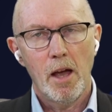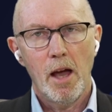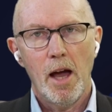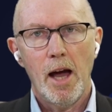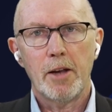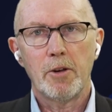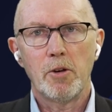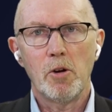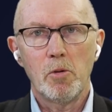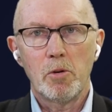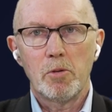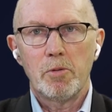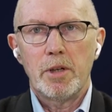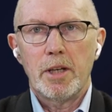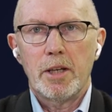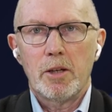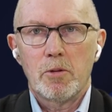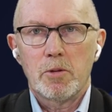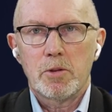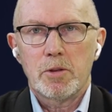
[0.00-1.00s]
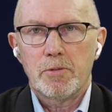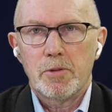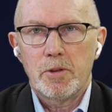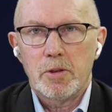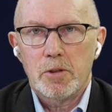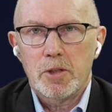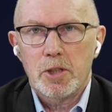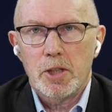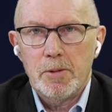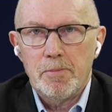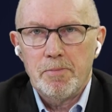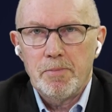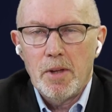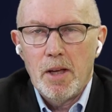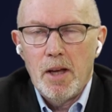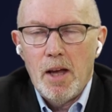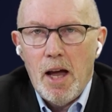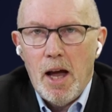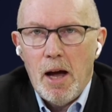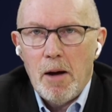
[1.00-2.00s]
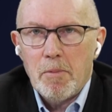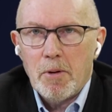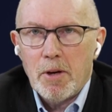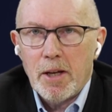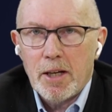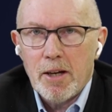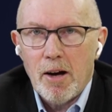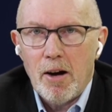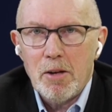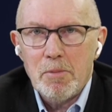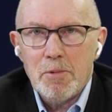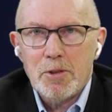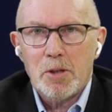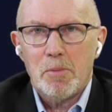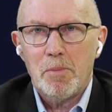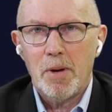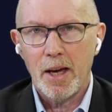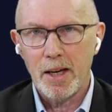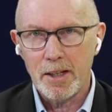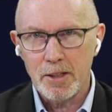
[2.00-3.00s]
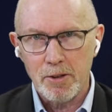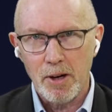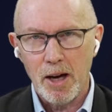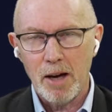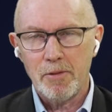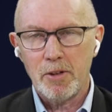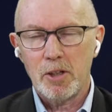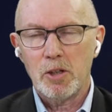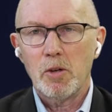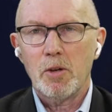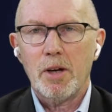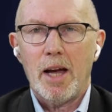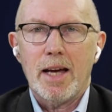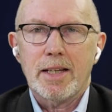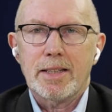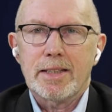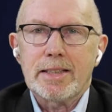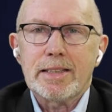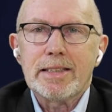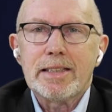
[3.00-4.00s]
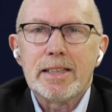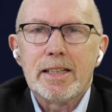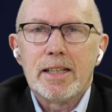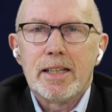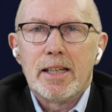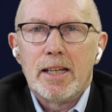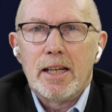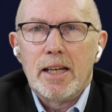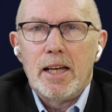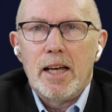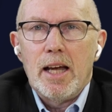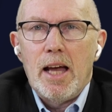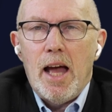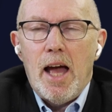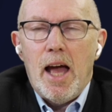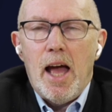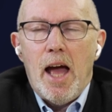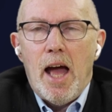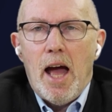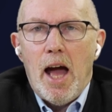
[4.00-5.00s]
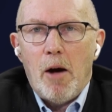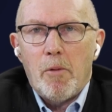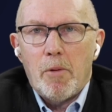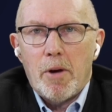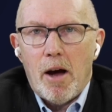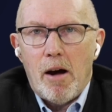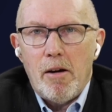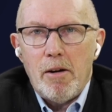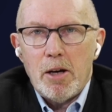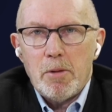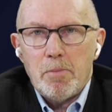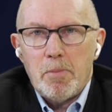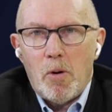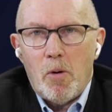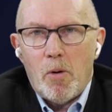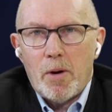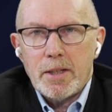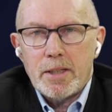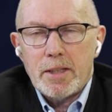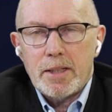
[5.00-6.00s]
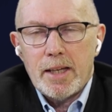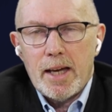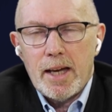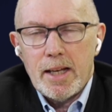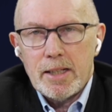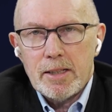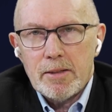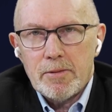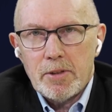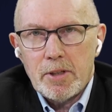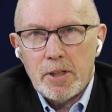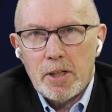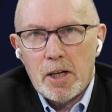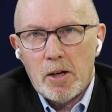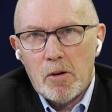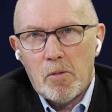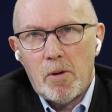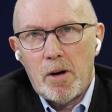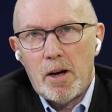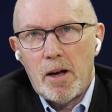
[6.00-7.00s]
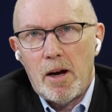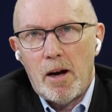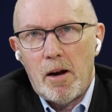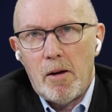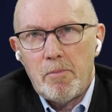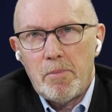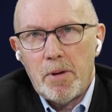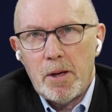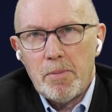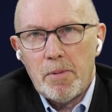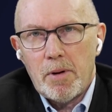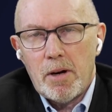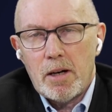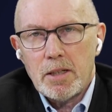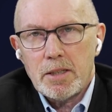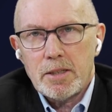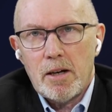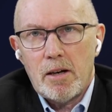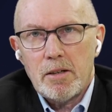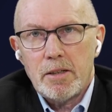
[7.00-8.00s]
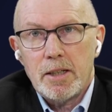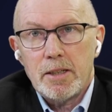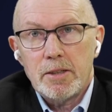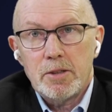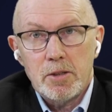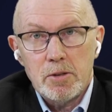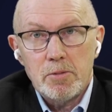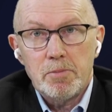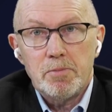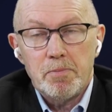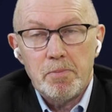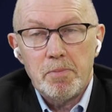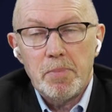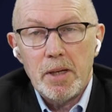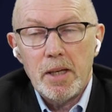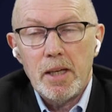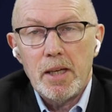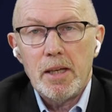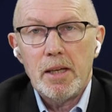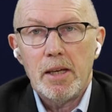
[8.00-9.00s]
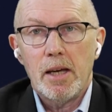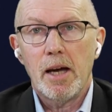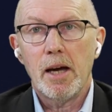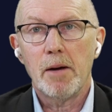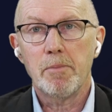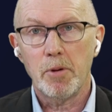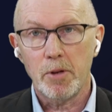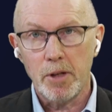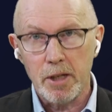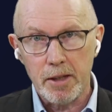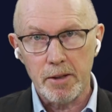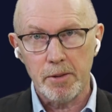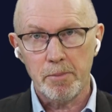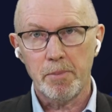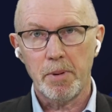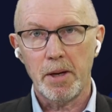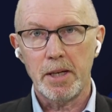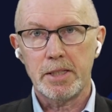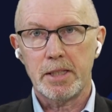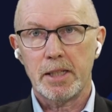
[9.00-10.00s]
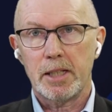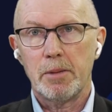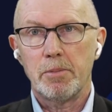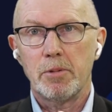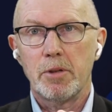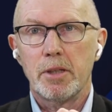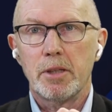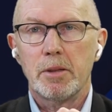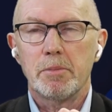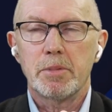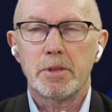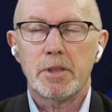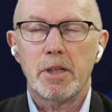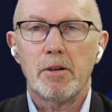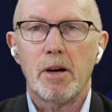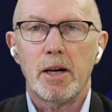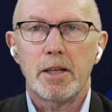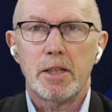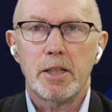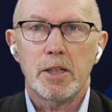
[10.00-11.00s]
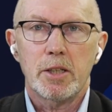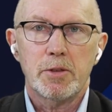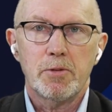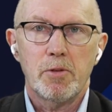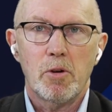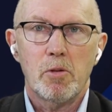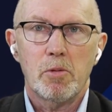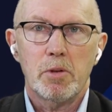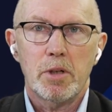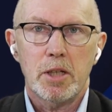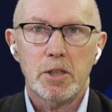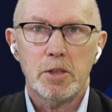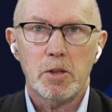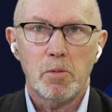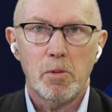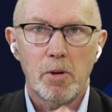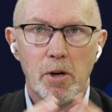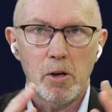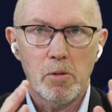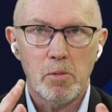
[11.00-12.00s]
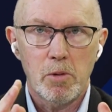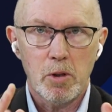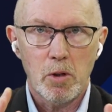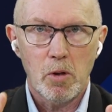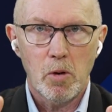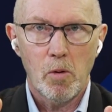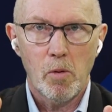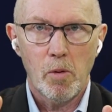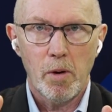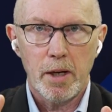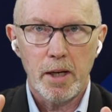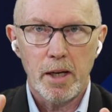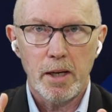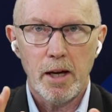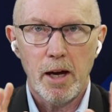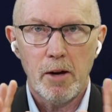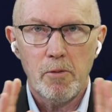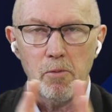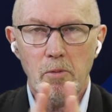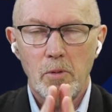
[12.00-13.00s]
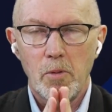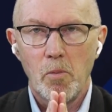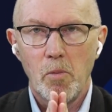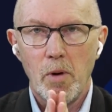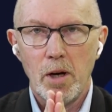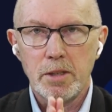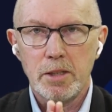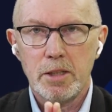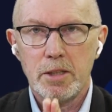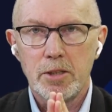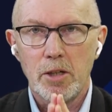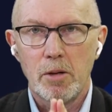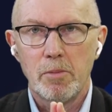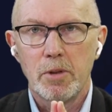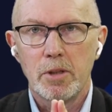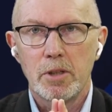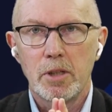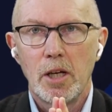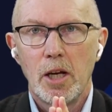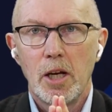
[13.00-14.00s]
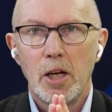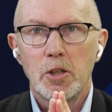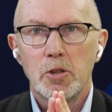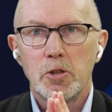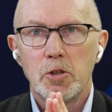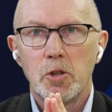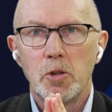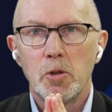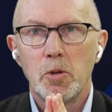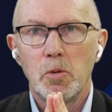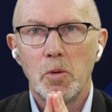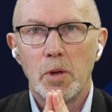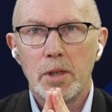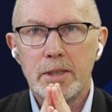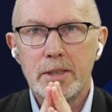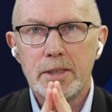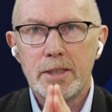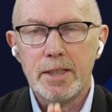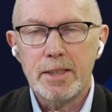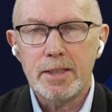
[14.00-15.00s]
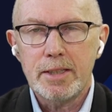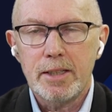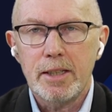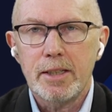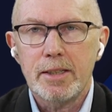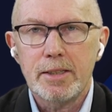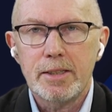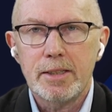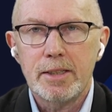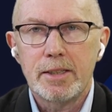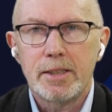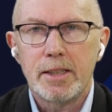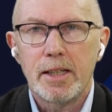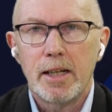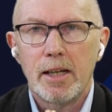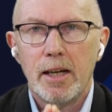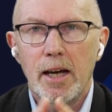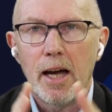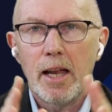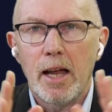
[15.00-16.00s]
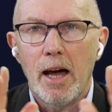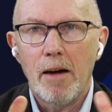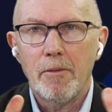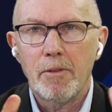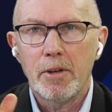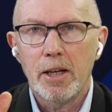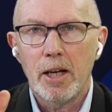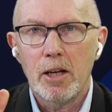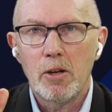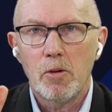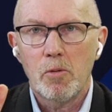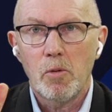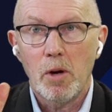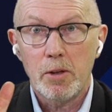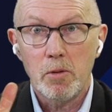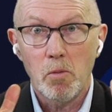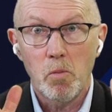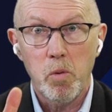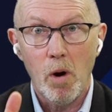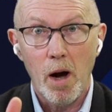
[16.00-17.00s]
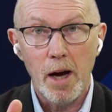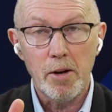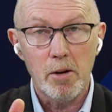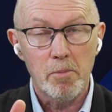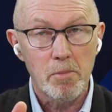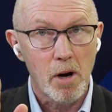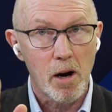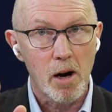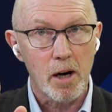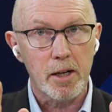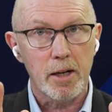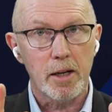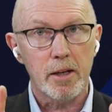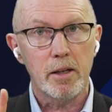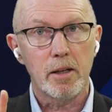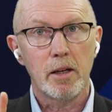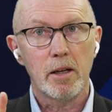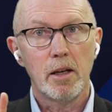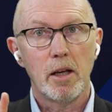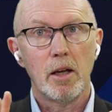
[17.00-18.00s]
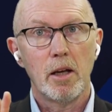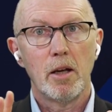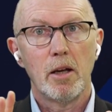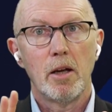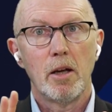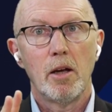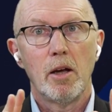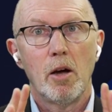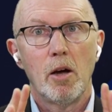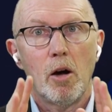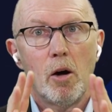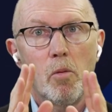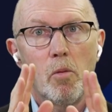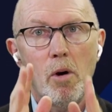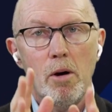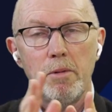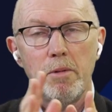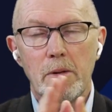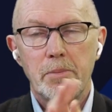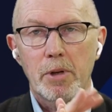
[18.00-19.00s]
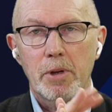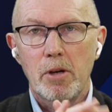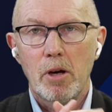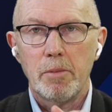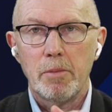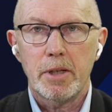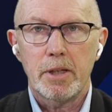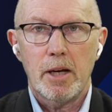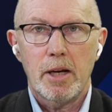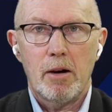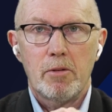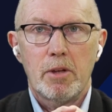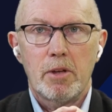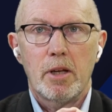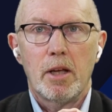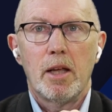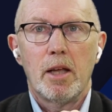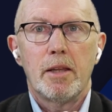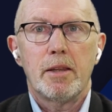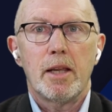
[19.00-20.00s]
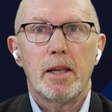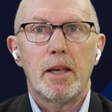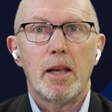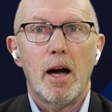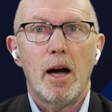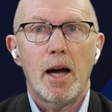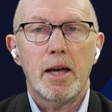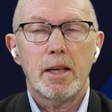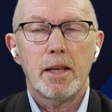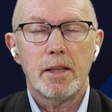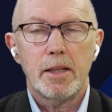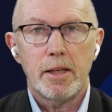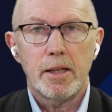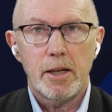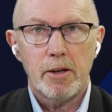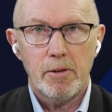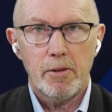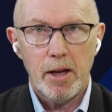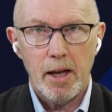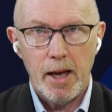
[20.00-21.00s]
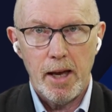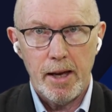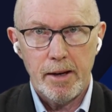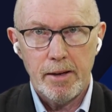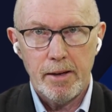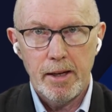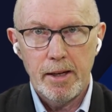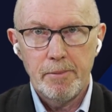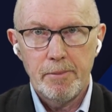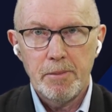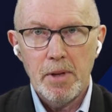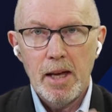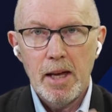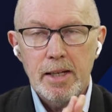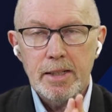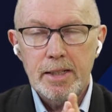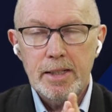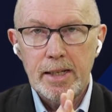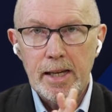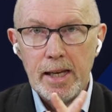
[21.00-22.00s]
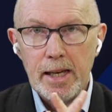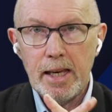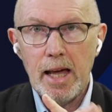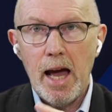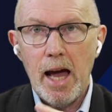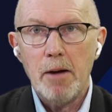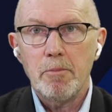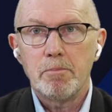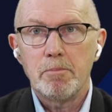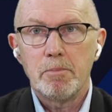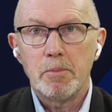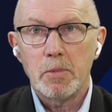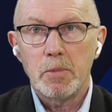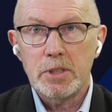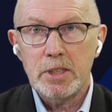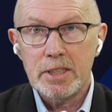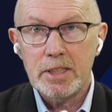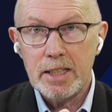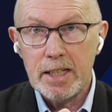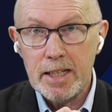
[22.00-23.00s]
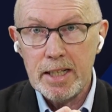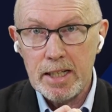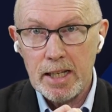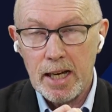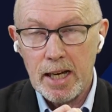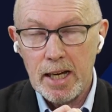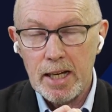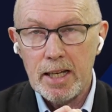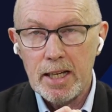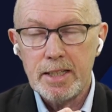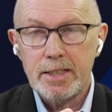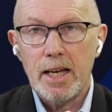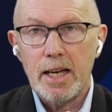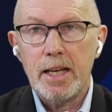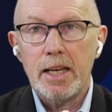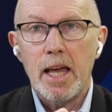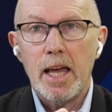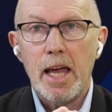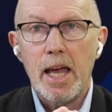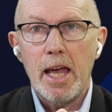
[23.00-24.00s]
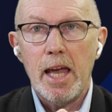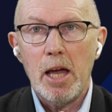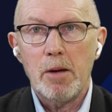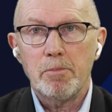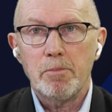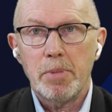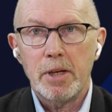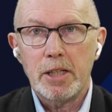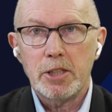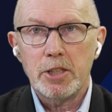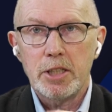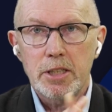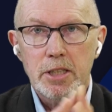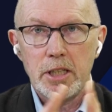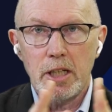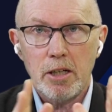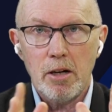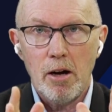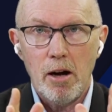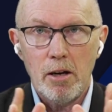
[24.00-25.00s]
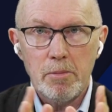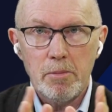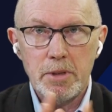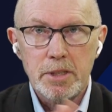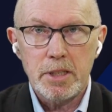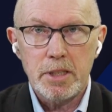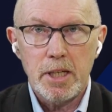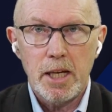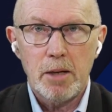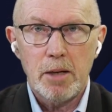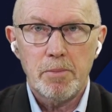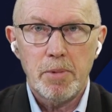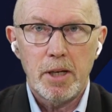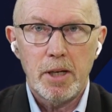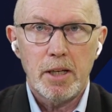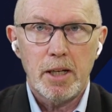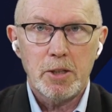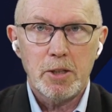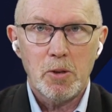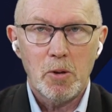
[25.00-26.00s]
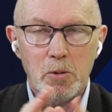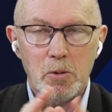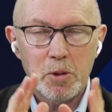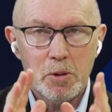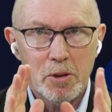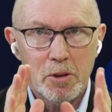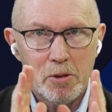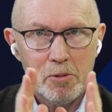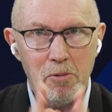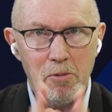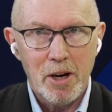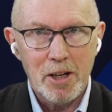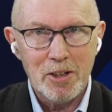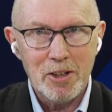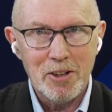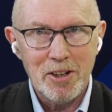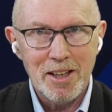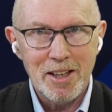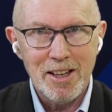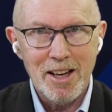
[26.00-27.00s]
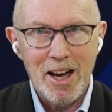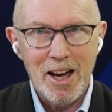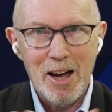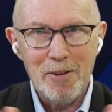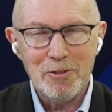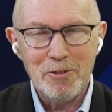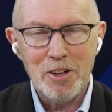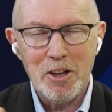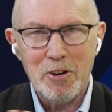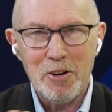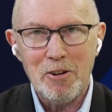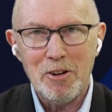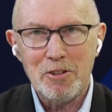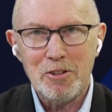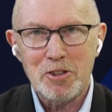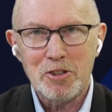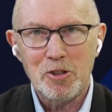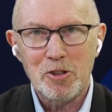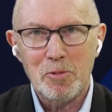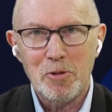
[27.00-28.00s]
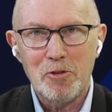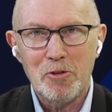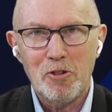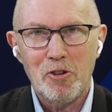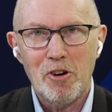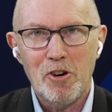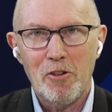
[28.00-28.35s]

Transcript: And no one really knows the future, but economists are paid to have a look at it. And we are at a point at the end of the year where people are starting to be putting their ideas forward as to where we're going. And I wanted someone to assist us today at having a look at the wider market and what might be coming down the line in the year ahead. Diana Messina is at AMP. She's an economist at AMP, and I talk to her regularly. I haven't had her on the show before.